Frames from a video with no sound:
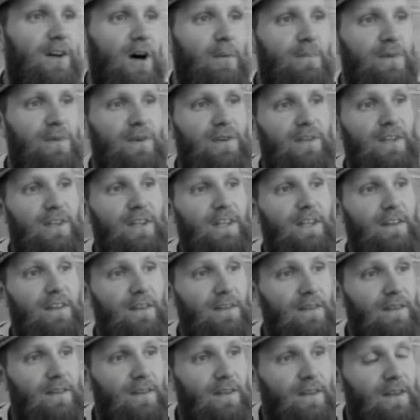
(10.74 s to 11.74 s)
Up
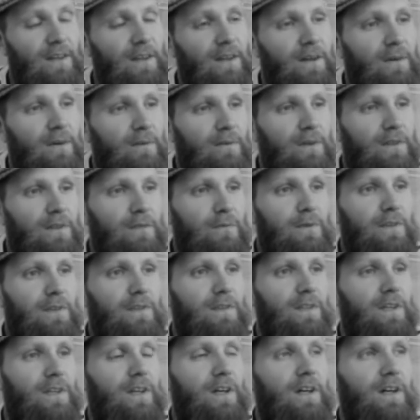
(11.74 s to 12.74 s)
Lit, which
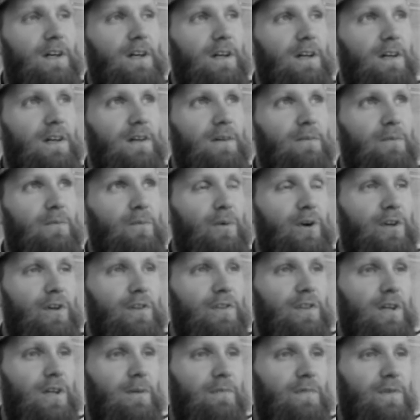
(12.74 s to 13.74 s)
was a
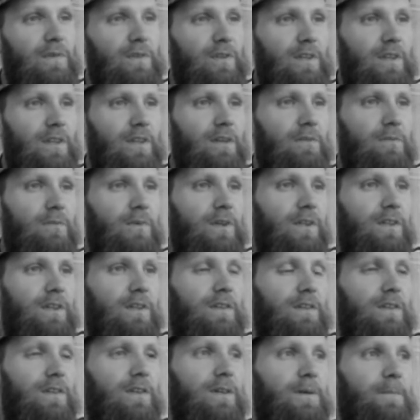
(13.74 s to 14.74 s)
workshop together
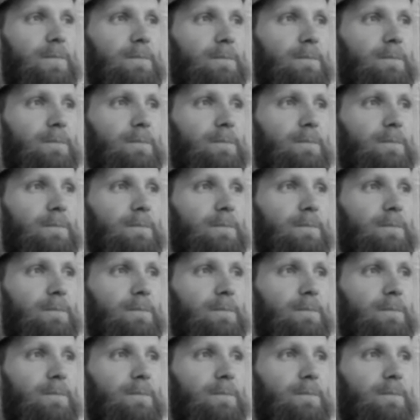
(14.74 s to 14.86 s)
with,